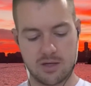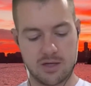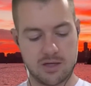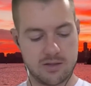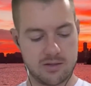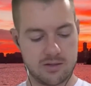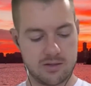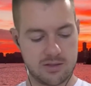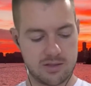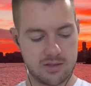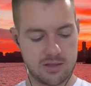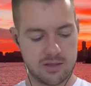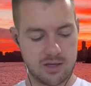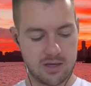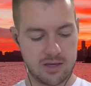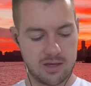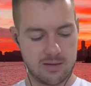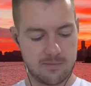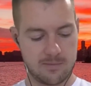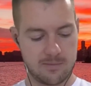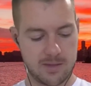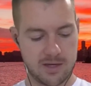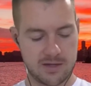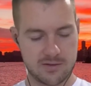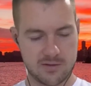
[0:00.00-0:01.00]
And
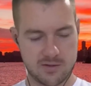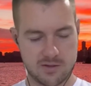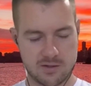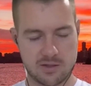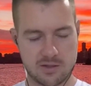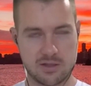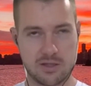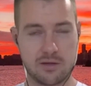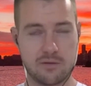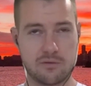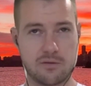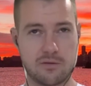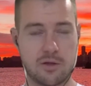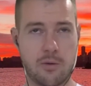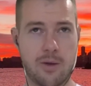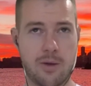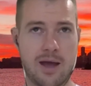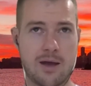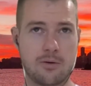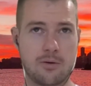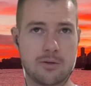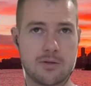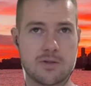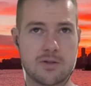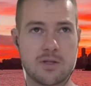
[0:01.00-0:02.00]
um, as it's only a few
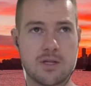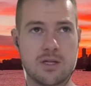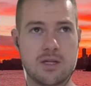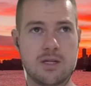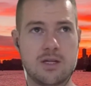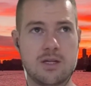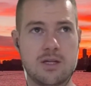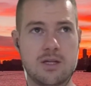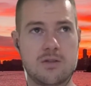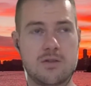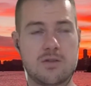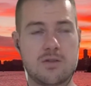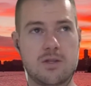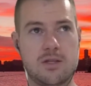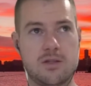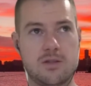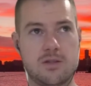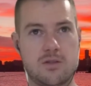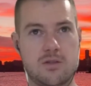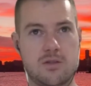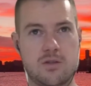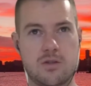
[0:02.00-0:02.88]
hours since,